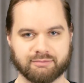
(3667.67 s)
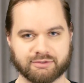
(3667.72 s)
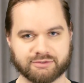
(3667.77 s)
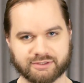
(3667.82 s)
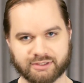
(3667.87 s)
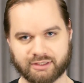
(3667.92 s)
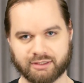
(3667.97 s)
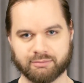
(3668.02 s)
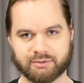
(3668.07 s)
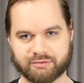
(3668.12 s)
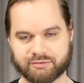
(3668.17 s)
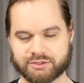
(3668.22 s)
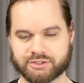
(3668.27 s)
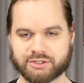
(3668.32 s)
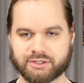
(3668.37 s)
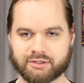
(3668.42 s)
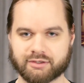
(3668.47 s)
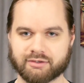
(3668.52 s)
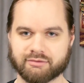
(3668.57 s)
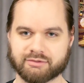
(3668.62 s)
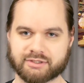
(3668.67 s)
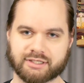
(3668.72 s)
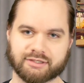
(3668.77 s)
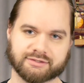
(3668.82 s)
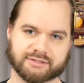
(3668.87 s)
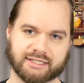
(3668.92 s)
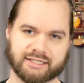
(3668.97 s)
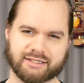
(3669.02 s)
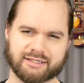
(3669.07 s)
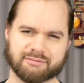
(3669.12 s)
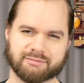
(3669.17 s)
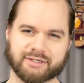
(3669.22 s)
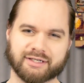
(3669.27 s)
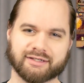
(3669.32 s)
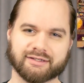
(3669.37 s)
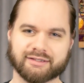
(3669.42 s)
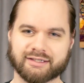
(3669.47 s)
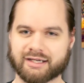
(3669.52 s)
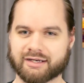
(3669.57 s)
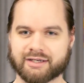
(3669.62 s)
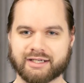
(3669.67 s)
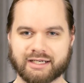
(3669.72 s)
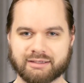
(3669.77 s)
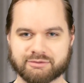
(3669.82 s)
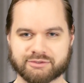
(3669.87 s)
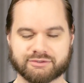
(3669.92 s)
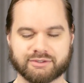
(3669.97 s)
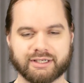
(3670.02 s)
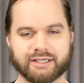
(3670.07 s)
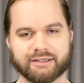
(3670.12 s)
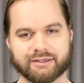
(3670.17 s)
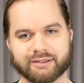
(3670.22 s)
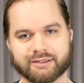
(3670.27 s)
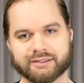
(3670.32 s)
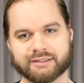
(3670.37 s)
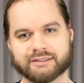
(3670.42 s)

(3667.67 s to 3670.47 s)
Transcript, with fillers: there's a little bit of a cheer, which I was like, come on, Arcanum was great.